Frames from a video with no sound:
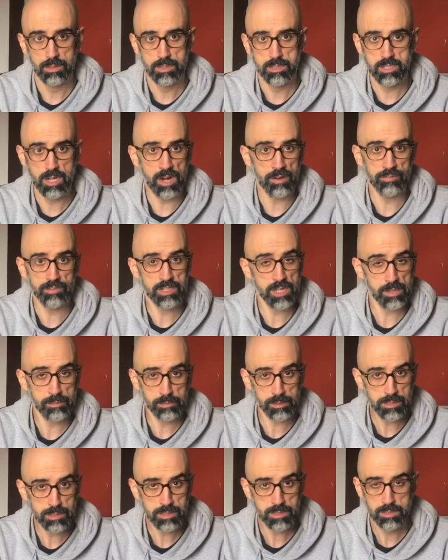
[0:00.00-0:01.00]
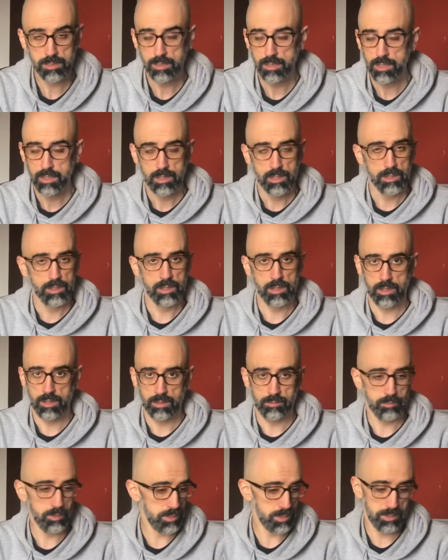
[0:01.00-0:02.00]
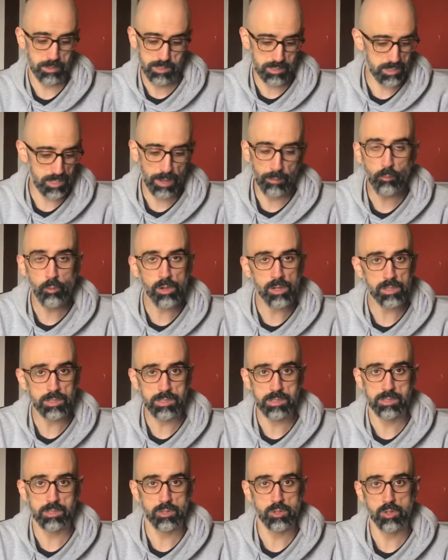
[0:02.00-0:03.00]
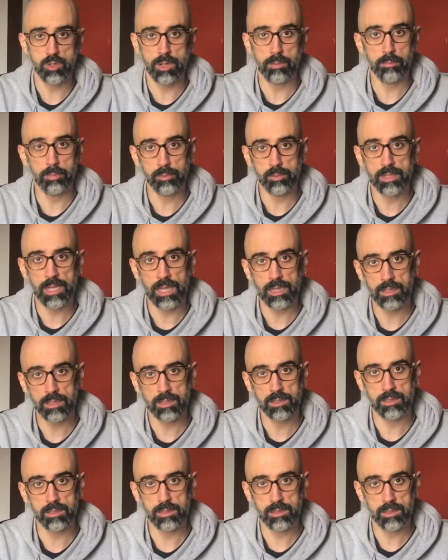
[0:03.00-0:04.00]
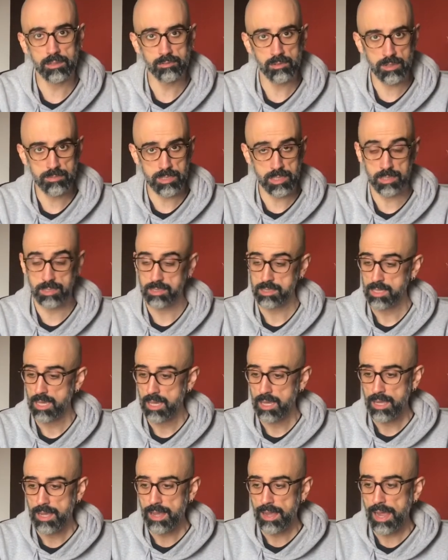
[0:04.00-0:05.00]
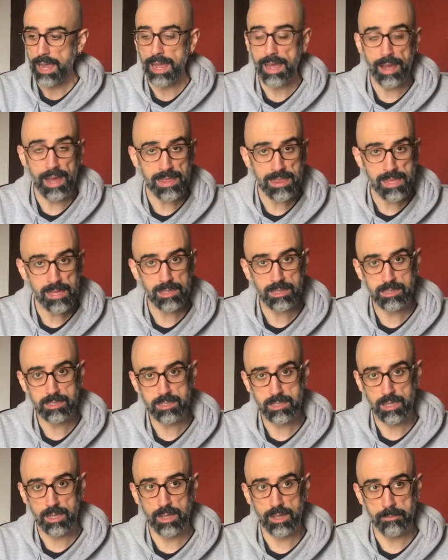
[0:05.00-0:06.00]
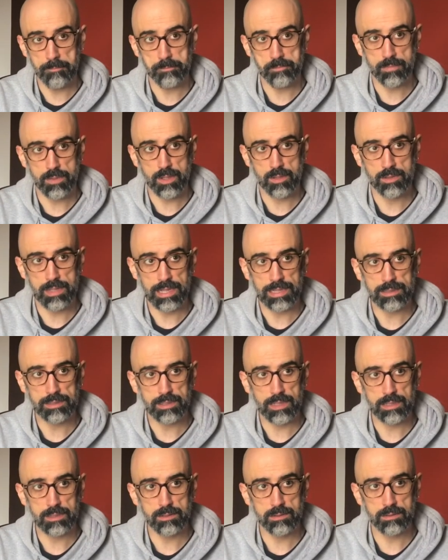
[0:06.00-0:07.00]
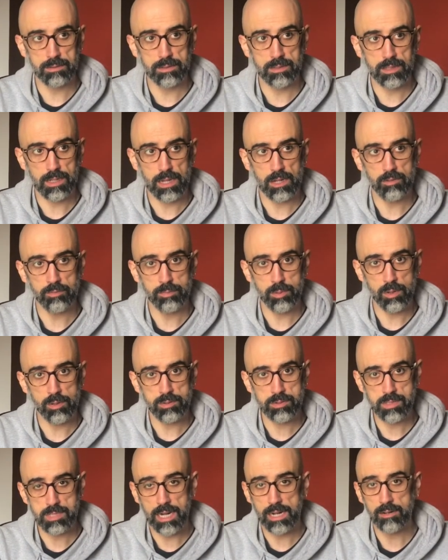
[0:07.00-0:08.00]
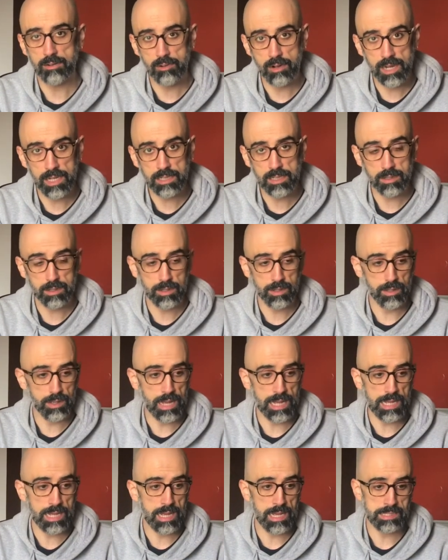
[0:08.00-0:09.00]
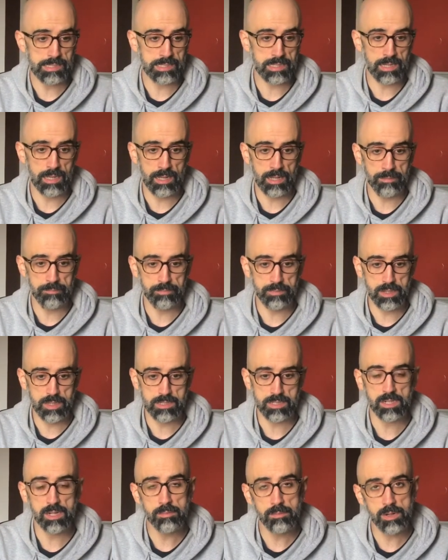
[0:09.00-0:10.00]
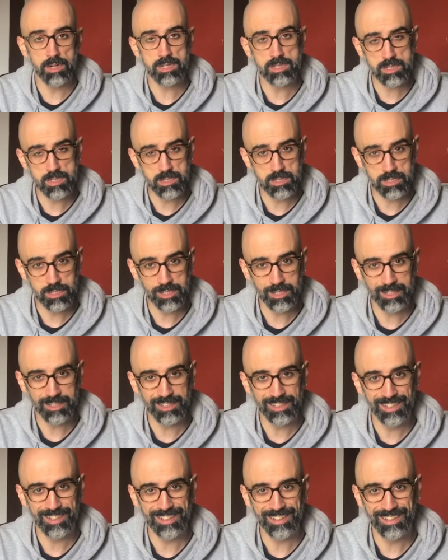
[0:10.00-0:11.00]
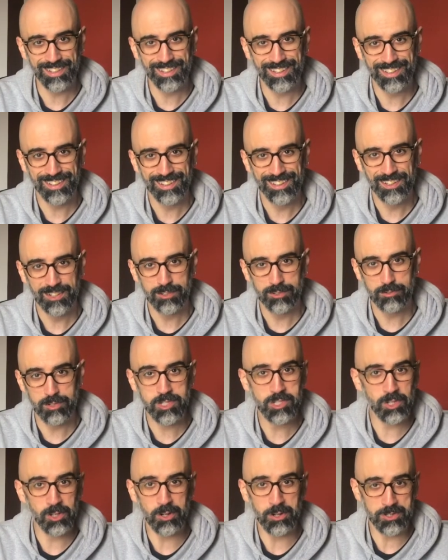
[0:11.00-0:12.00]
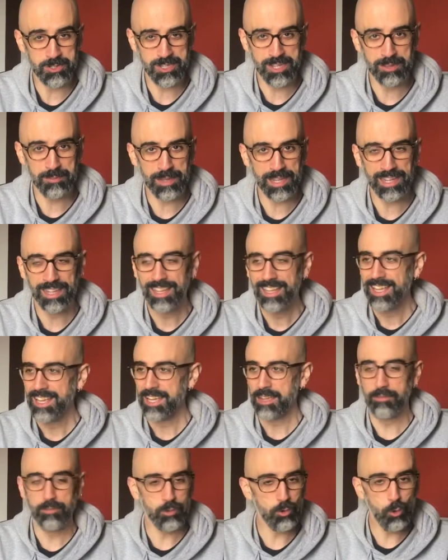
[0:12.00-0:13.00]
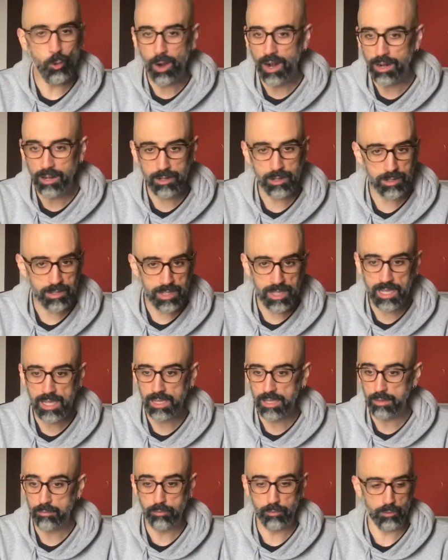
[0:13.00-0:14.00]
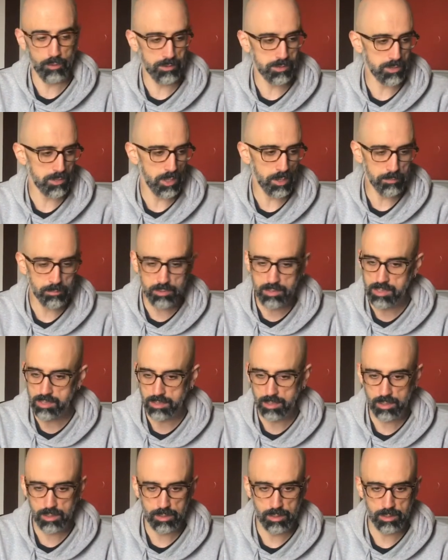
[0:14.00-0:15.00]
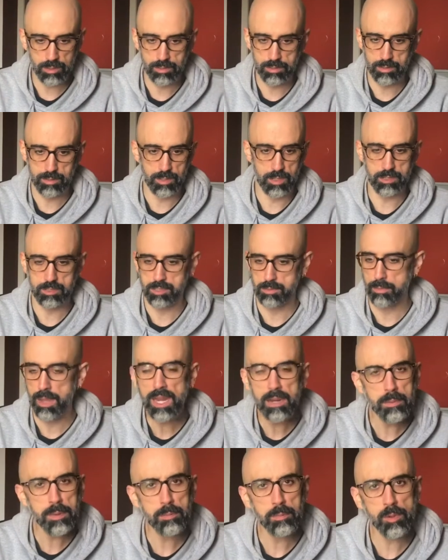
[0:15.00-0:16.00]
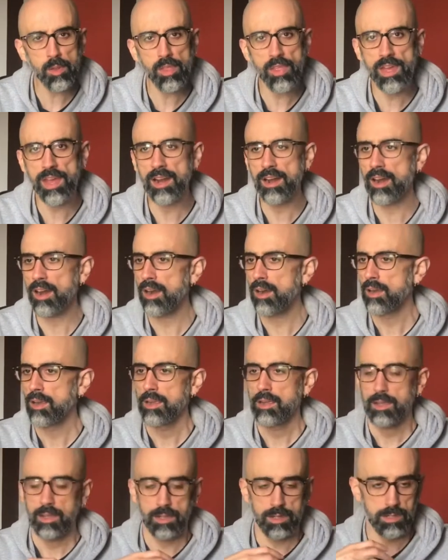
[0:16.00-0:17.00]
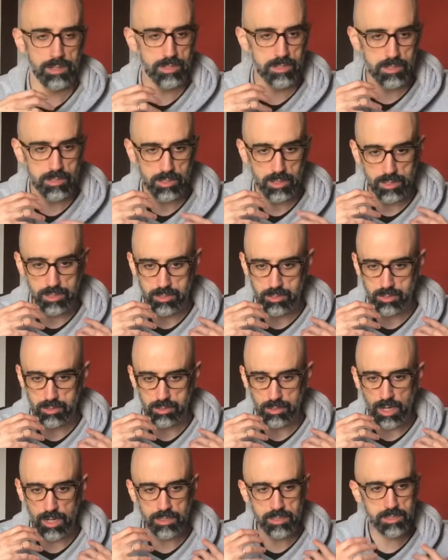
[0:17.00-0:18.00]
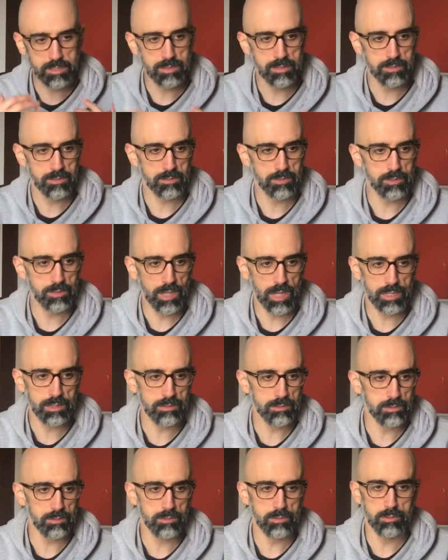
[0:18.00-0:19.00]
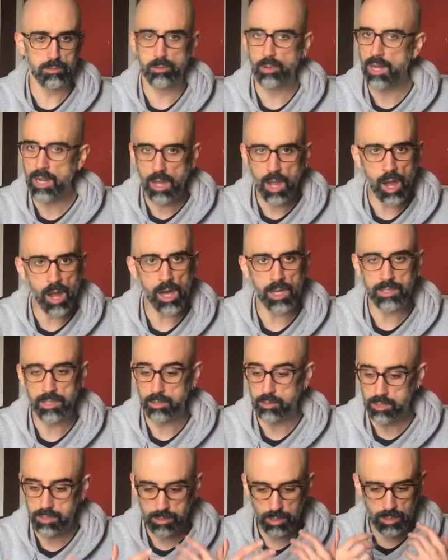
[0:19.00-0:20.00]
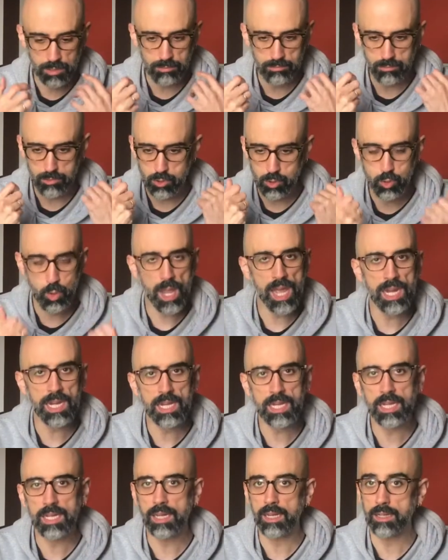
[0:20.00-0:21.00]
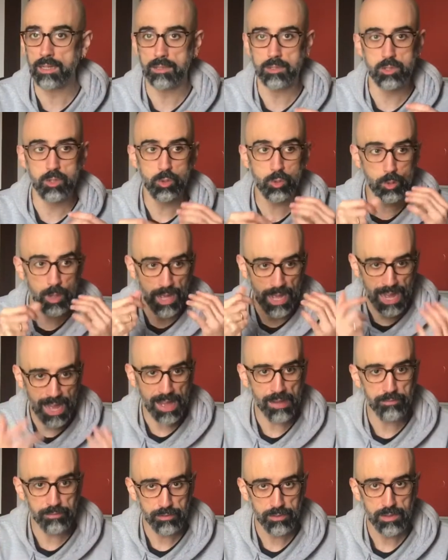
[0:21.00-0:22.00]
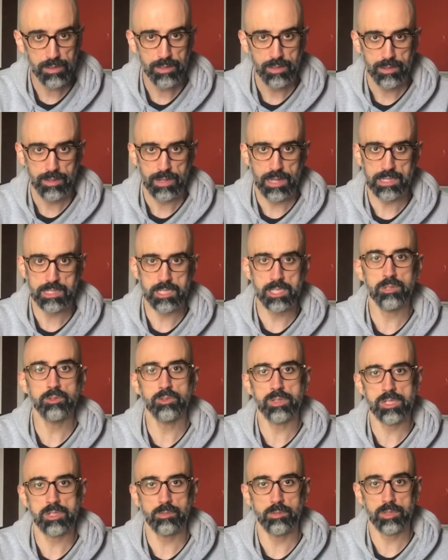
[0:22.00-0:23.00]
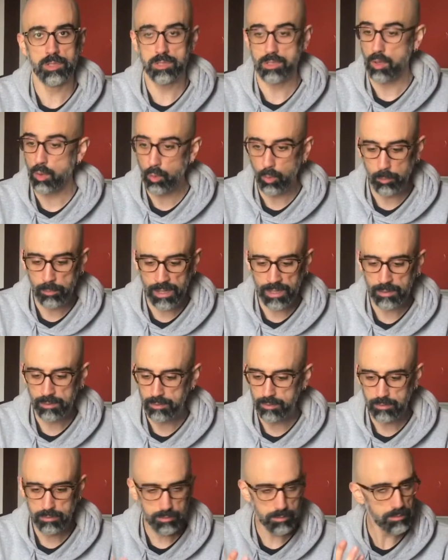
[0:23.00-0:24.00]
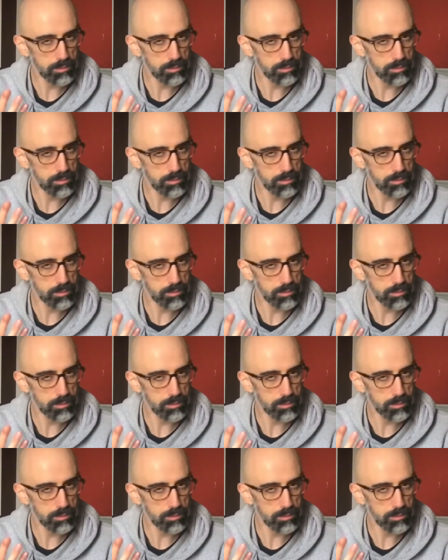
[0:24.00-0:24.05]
surf tables, with the same wax, so you can put that in the drumsticks. I think it's that kind of products are great as an emergency resource. I mean, if you are in a gig and for some reason there's many people there and it starts to get really hot and you start sweating and you have a situation with this, oh man,